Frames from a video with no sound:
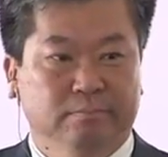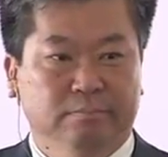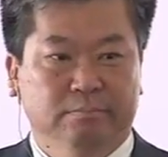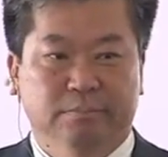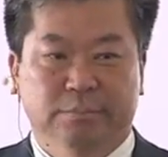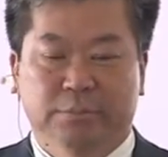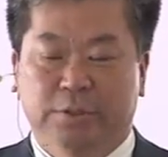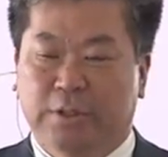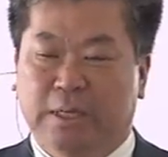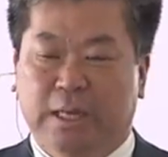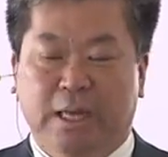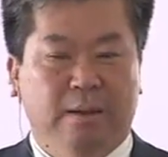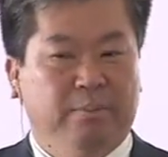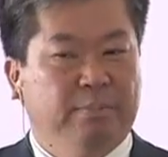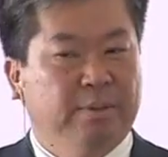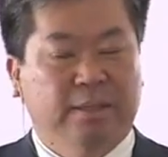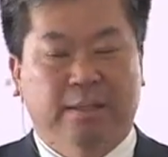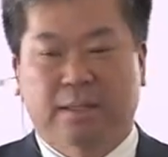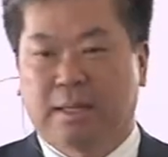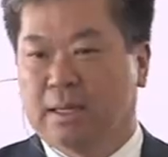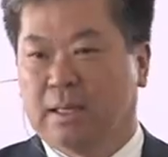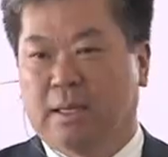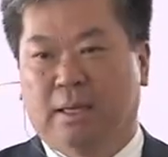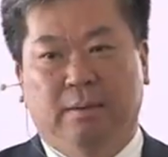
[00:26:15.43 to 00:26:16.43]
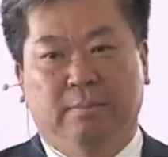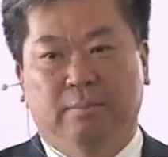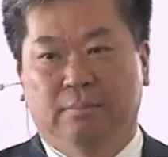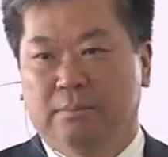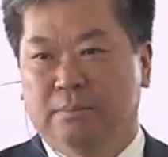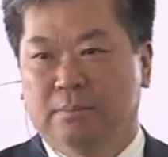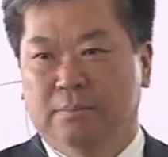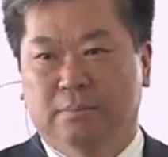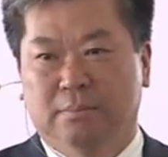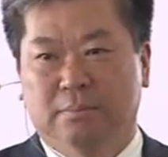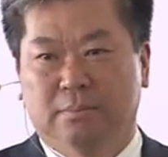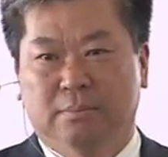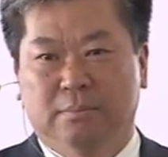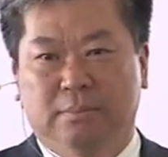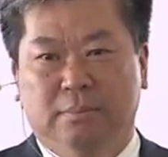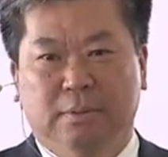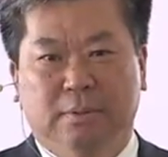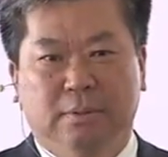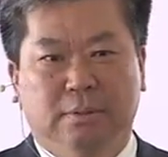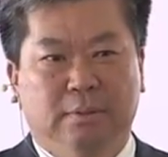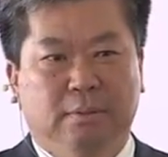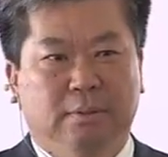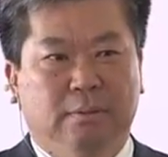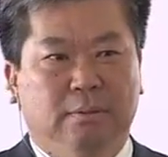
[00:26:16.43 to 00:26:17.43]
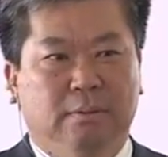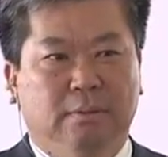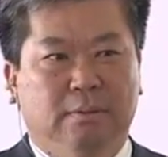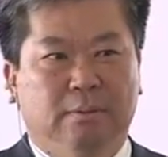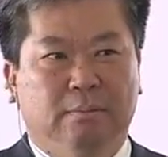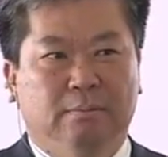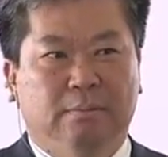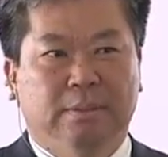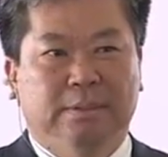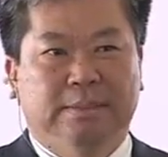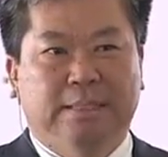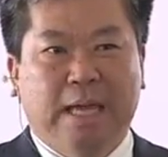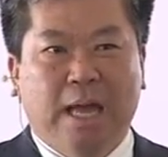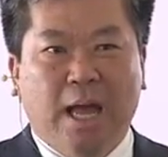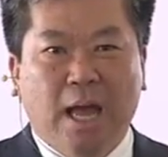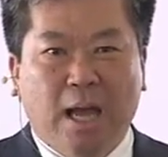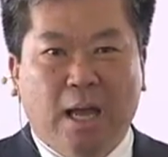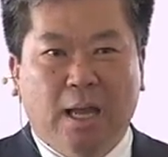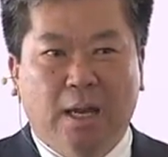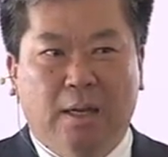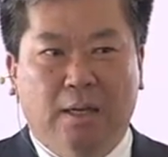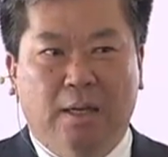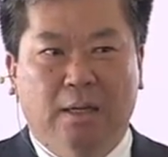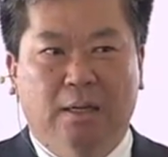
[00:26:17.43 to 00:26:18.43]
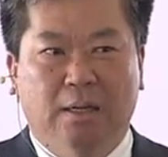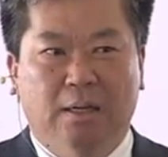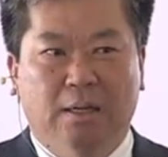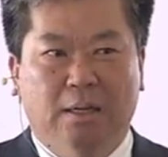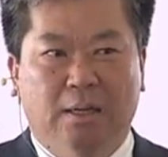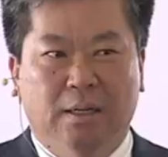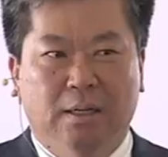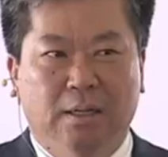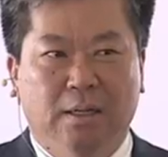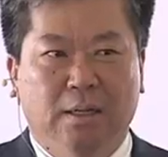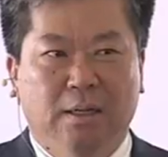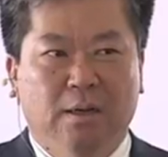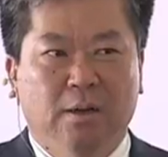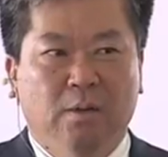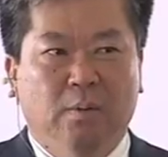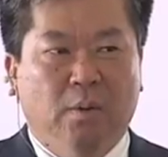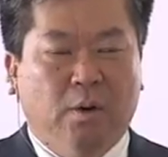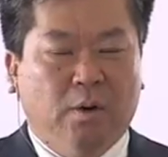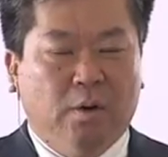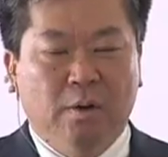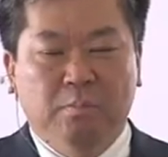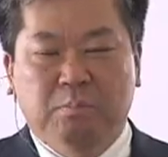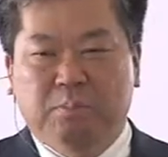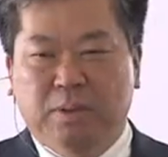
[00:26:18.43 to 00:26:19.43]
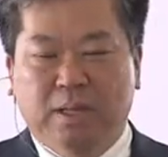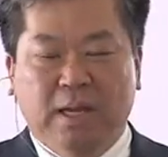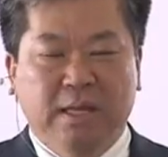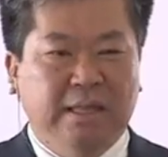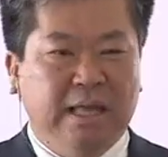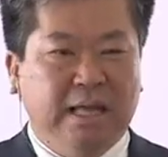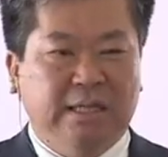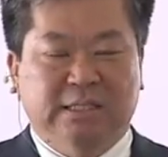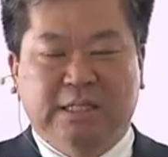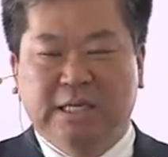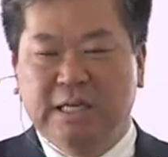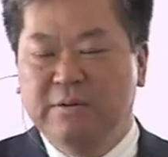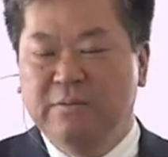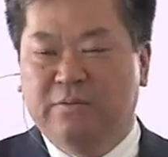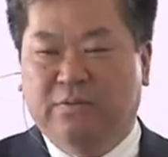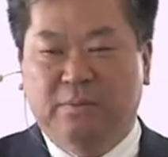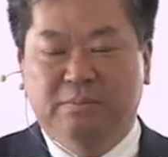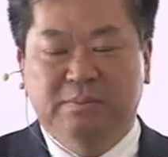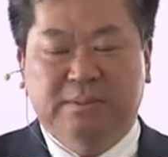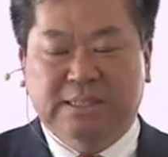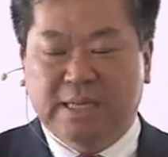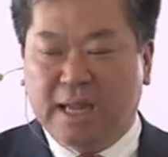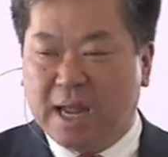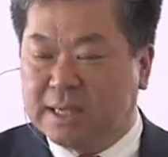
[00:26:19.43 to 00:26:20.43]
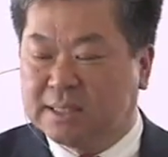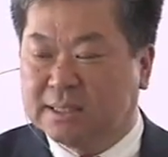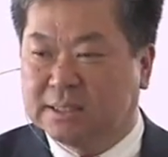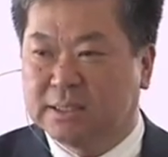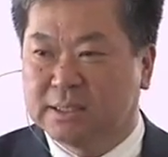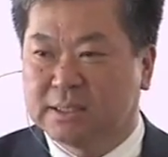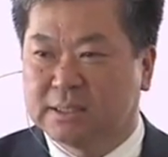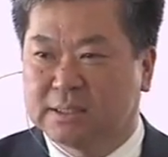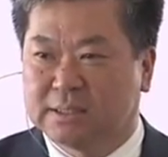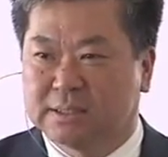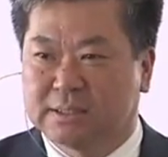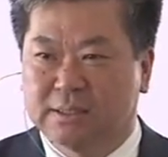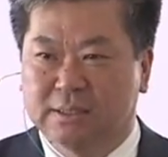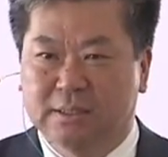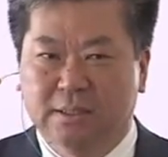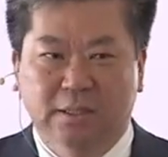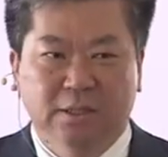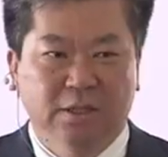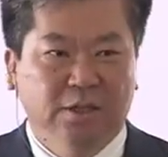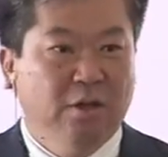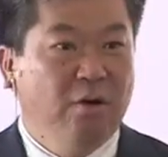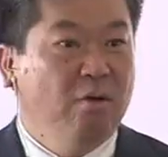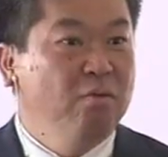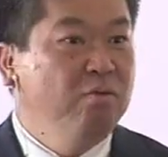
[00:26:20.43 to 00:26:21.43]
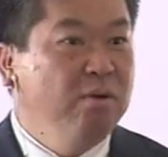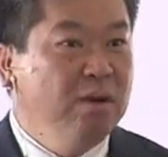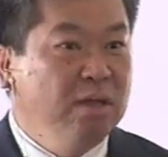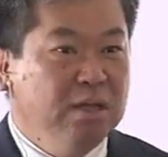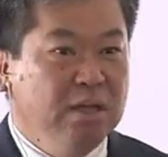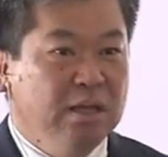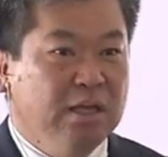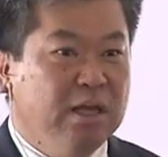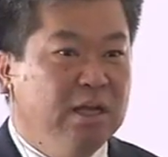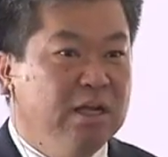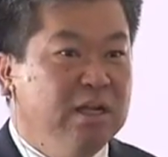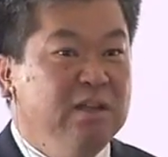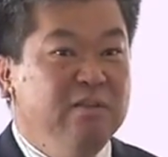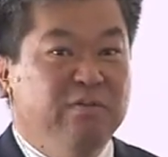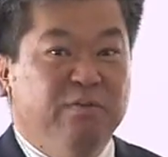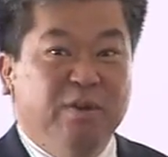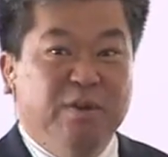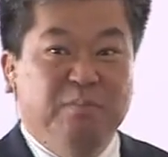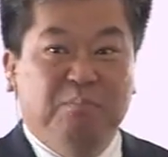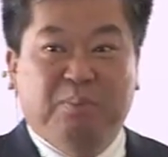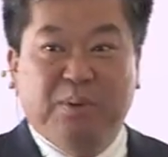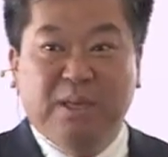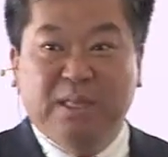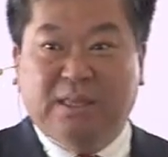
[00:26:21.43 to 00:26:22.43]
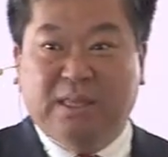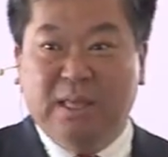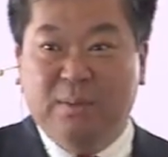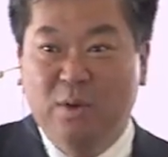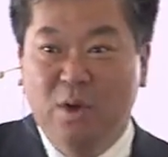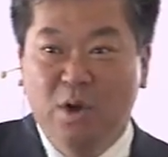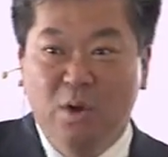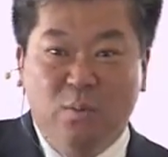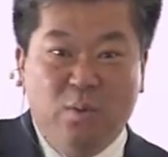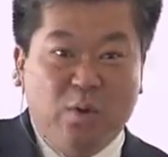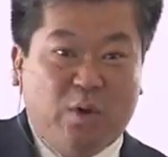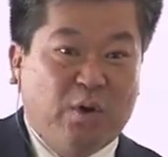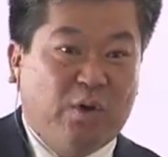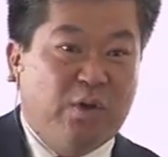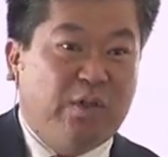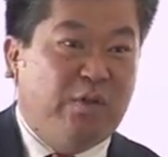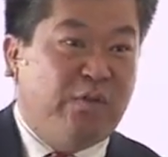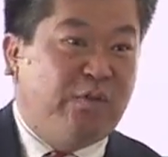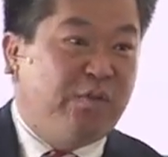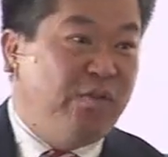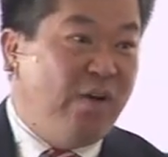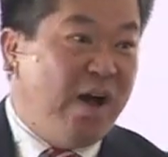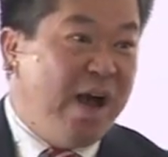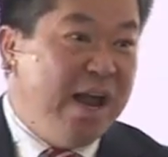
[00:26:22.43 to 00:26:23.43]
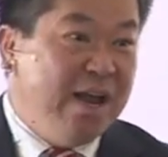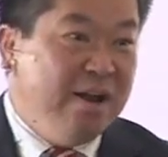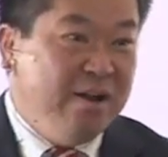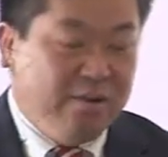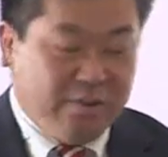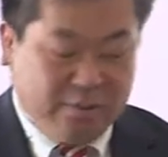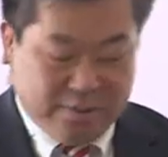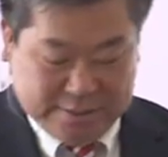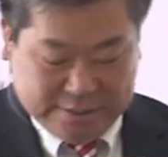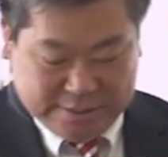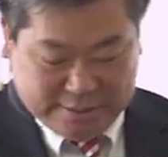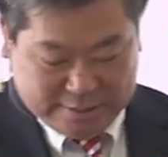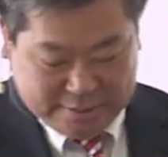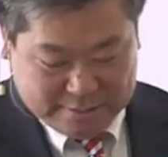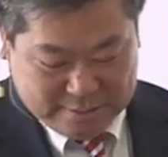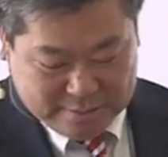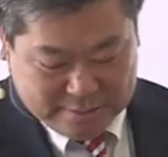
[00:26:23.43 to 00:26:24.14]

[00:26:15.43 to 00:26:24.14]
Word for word: You can't play that game. But dad, we're going to play that team from Texas. They're really good. And if we beat them, we'll go to the finals.